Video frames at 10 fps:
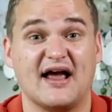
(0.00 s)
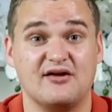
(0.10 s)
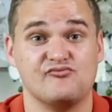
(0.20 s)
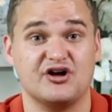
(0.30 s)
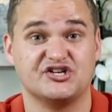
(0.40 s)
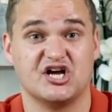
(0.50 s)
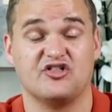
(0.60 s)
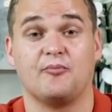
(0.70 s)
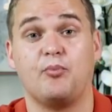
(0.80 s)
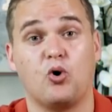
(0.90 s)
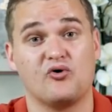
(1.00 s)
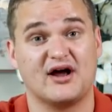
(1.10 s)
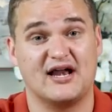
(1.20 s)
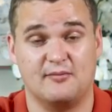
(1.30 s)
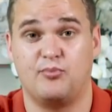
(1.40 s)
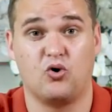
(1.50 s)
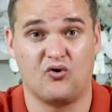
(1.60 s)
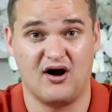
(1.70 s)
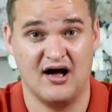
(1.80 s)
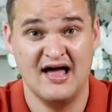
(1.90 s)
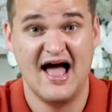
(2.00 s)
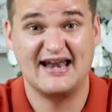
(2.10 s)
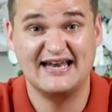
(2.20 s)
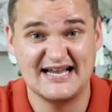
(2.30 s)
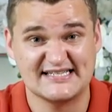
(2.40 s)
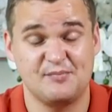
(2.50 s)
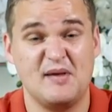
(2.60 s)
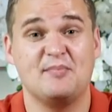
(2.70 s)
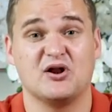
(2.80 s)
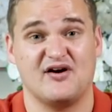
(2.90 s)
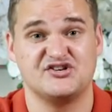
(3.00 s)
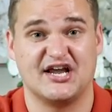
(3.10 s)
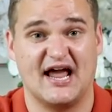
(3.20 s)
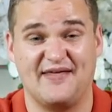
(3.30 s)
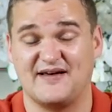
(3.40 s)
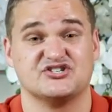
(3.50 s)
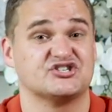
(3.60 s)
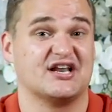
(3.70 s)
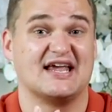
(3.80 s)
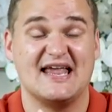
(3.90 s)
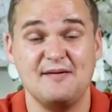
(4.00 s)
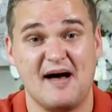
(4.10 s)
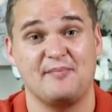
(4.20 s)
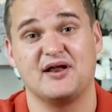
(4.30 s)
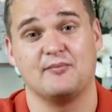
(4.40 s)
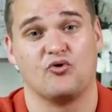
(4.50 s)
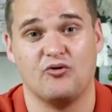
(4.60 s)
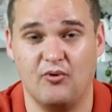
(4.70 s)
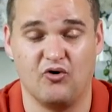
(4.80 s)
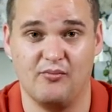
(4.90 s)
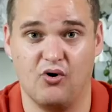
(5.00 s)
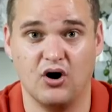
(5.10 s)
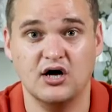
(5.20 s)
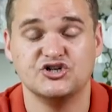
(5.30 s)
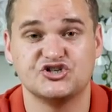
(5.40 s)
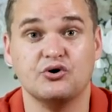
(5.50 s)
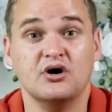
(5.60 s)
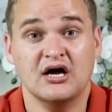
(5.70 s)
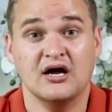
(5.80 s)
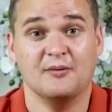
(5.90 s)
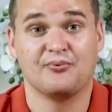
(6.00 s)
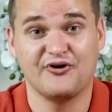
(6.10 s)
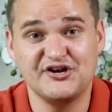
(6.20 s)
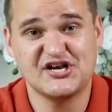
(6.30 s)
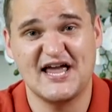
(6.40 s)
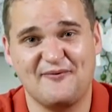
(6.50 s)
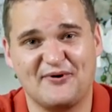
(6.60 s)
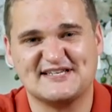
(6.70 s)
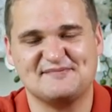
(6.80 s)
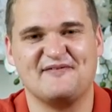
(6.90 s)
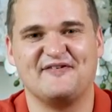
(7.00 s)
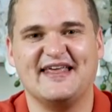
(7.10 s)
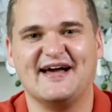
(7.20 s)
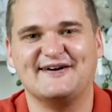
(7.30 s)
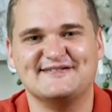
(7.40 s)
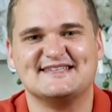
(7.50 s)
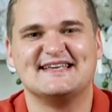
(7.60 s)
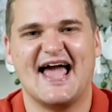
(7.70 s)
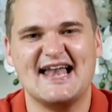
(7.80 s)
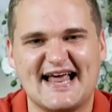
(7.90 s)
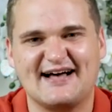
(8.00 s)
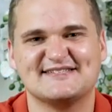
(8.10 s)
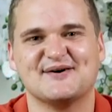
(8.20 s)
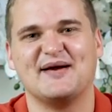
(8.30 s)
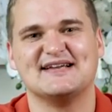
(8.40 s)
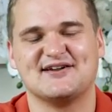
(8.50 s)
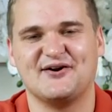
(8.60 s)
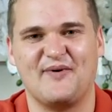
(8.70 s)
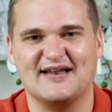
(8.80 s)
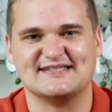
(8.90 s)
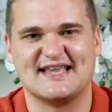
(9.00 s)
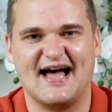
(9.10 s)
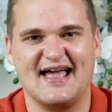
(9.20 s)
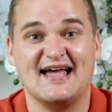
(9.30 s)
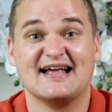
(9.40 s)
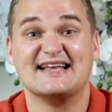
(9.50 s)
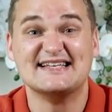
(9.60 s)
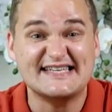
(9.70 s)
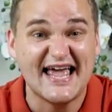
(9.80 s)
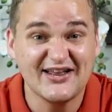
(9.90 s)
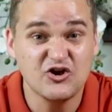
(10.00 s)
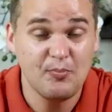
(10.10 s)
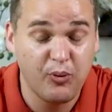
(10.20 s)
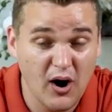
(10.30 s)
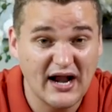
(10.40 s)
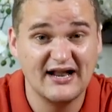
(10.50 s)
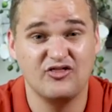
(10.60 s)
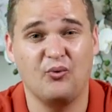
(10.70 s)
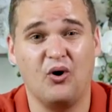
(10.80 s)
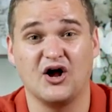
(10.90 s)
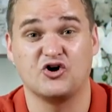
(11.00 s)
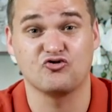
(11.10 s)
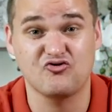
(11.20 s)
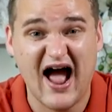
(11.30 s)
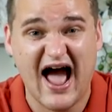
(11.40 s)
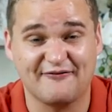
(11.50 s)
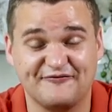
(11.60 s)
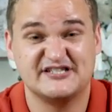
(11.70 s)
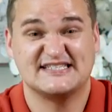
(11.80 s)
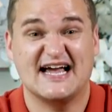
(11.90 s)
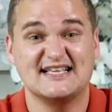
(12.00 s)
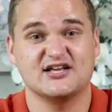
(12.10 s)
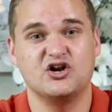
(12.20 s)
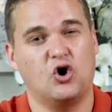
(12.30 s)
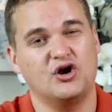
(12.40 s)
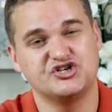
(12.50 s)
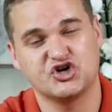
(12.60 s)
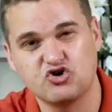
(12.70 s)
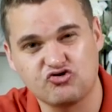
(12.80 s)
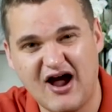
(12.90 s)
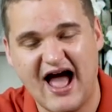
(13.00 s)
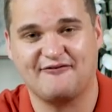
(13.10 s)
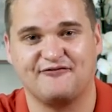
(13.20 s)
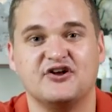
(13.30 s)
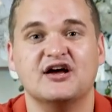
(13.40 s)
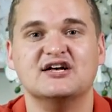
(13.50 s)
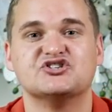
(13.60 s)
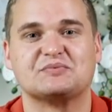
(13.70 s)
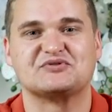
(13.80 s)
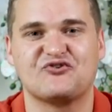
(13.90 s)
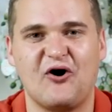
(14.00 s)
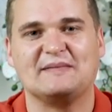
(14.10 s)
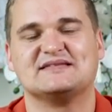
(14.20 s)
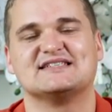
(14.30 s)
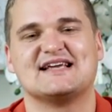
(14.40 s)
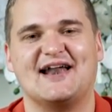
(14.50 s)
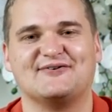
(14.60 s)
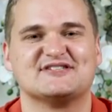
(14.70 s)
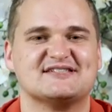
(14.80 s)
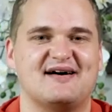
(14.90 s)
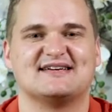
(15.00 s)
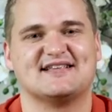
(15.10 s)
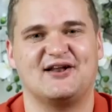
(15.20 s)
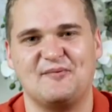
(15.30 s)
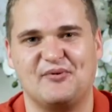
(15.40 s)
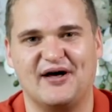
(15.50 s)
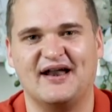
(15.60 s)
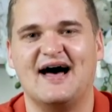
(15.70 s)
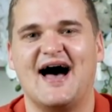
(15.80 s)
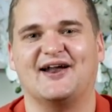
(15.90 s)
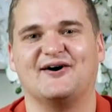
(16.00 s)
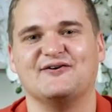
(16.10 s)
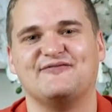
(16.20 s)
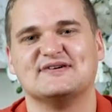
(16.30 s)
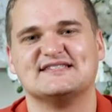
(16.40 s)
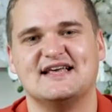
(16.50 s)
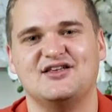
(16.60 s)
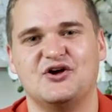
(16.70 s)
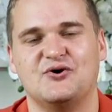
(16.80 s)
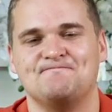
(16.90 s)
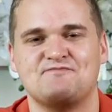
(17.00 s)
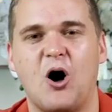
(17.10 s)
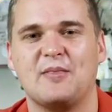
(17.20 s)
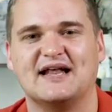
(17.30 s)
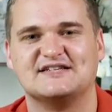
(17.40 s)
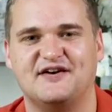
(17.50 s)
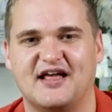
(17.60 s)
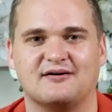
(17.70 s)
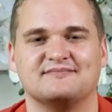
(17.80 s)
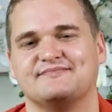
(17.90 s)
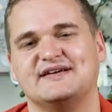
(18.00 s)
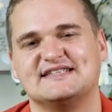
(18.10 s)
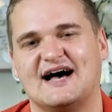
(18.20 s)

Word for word: getting richer, the poor are getting poorer, and unless the people are educated, that's just gonna keep happening more and more and more. So appreciate you watching my videos. Get down to Winners on a Wednesday. Continue putting in the work, graft, take the knowledge and graft subscribe to the channel, smash the like button, and I'll look forward to seeing you on the next video. Peace